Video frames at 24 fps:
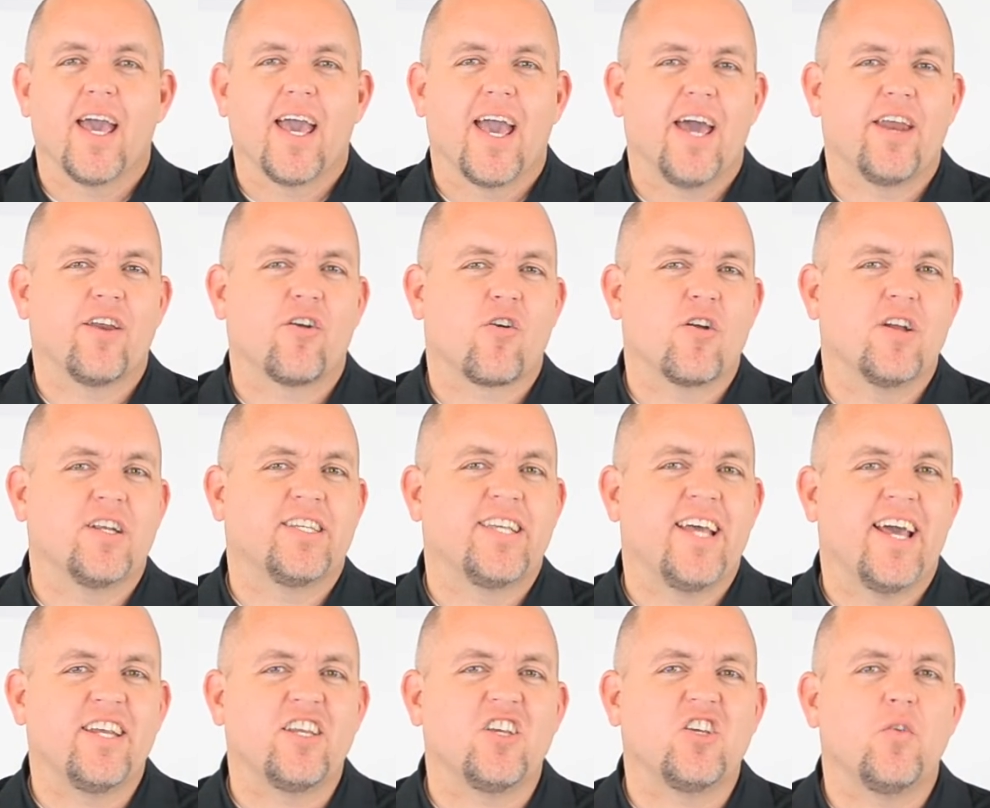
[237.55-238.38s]
and are
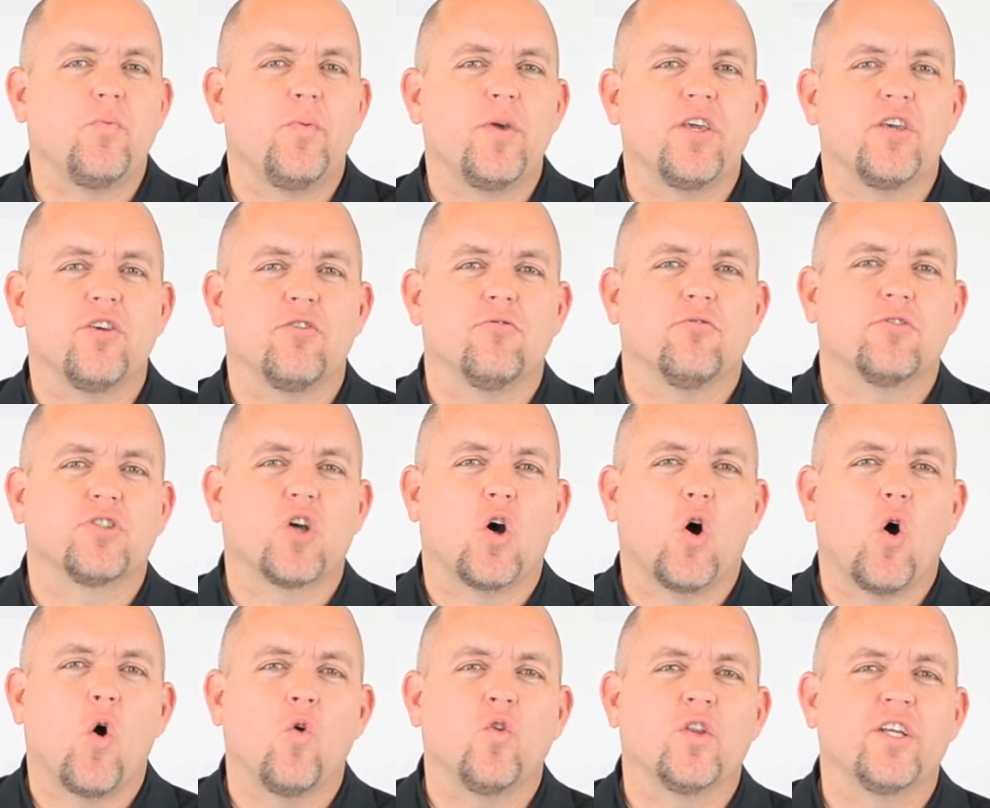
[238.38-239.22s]
intended to be used
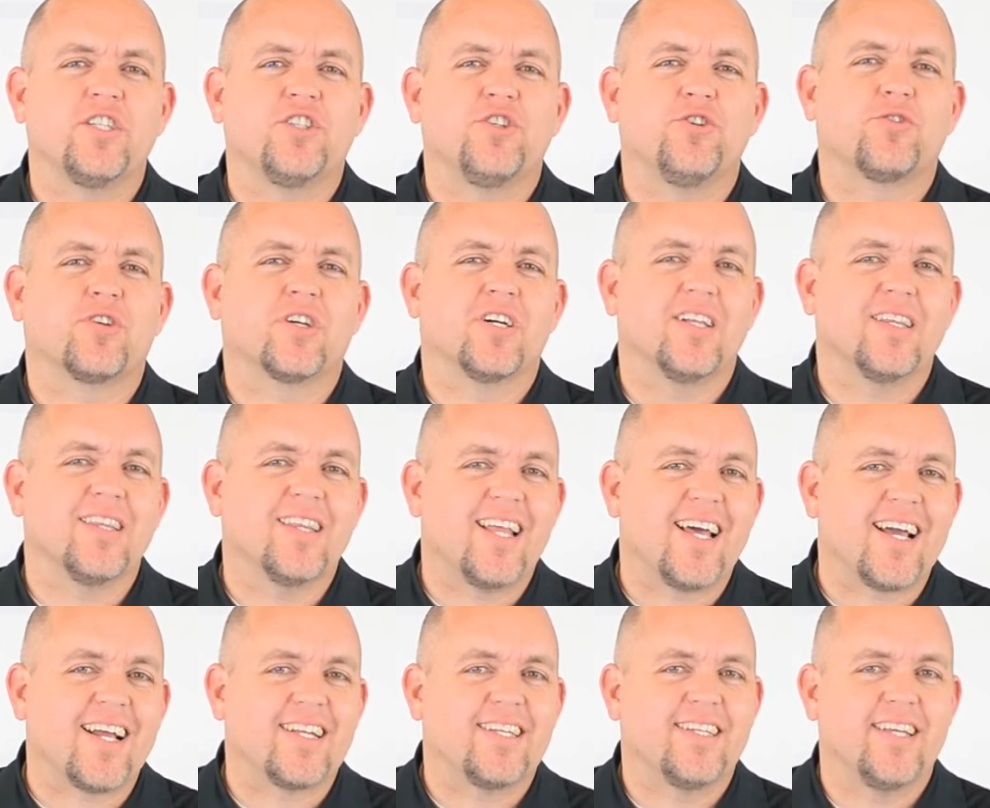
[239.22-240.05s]
only to
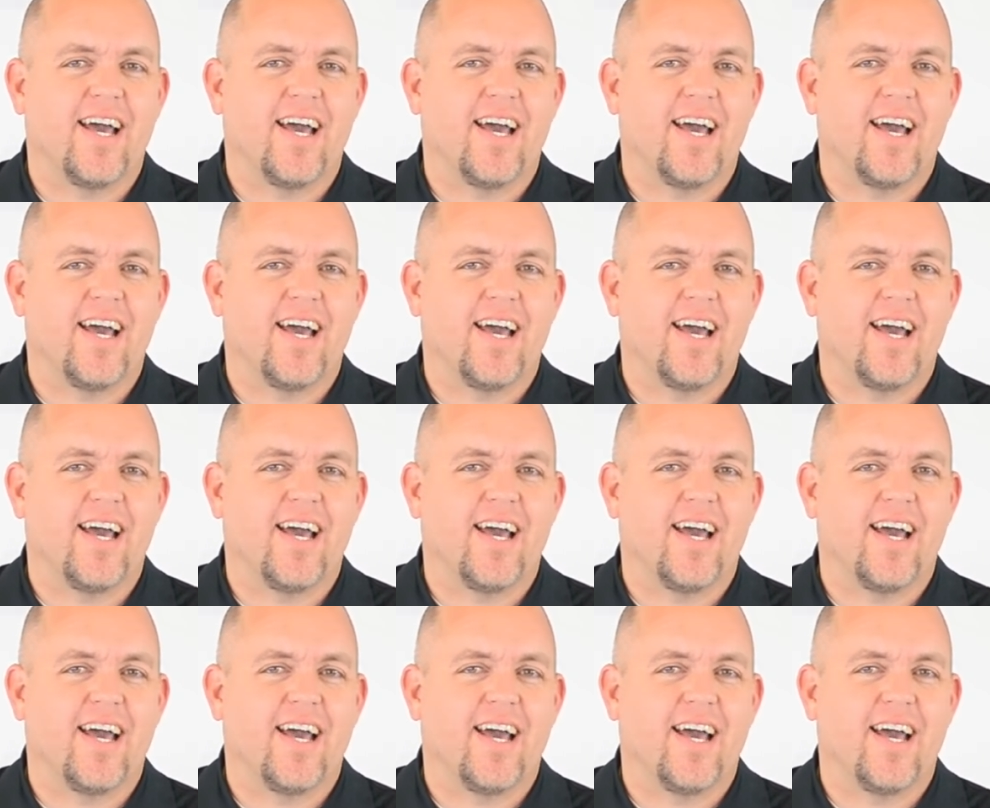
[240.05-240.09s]
collect